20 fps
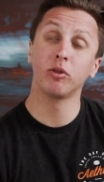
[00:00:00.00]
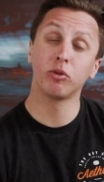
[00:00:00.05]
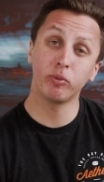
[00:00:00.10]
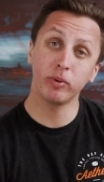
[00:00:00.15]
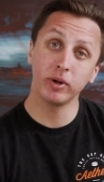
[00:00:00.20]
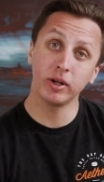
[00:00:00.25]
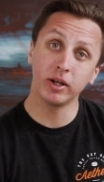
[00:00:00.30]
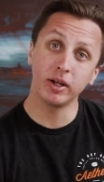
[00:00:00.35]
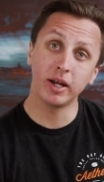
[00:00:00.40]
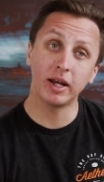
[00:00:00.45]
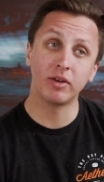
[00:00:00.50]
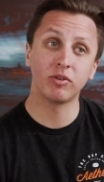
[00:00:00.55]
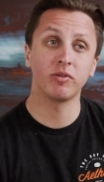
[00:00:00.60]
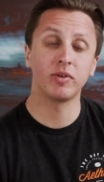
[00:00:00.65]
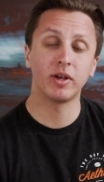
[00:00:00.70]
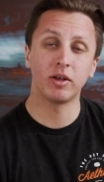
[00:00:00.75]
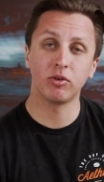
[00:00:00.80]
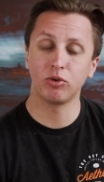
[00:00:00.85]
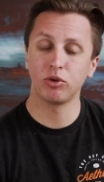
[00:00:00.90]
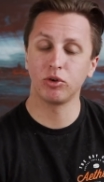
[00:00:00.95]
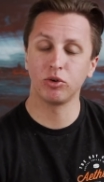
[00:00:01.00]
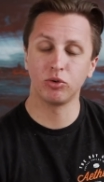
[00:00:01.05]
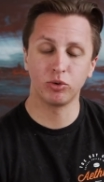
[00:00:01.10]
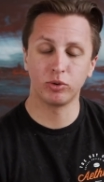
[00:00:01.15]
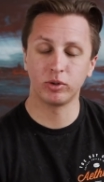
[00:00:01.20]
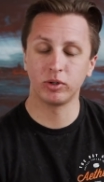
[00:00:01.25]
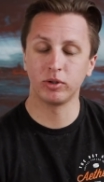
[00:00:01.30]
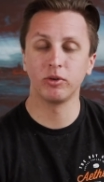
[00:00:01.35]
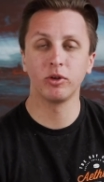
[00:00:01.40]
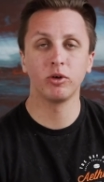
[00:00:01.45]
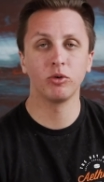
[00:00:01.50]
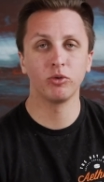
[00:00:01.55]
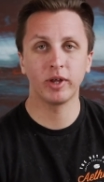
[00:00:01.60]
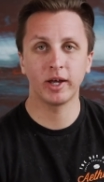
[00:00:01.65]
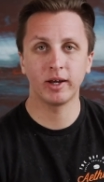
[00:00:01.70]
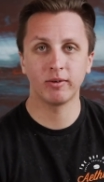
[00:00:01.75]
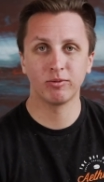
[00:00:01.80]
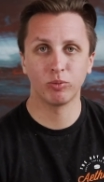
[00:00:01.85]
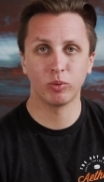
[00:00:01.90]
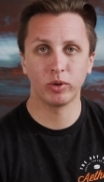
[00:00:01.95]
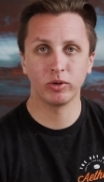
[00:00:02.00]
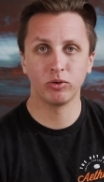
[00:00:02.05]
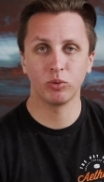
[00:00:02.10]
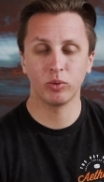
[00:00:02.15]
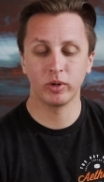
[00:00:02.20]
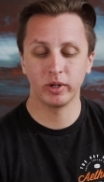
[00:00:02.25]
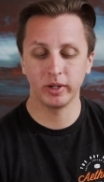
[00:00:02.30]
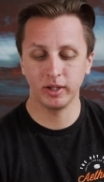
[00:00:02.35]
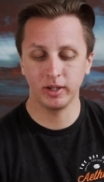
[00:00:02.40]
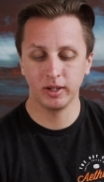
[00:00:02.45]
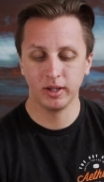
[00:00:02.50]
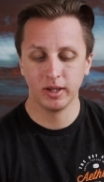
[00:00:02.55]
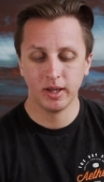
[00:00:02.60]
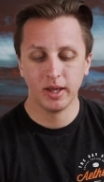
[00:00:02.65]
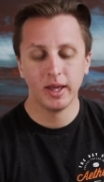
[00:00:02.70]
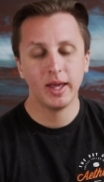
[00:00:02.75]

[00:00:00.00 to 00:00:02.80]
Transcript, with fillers: III, a7S II, so on, those have 120.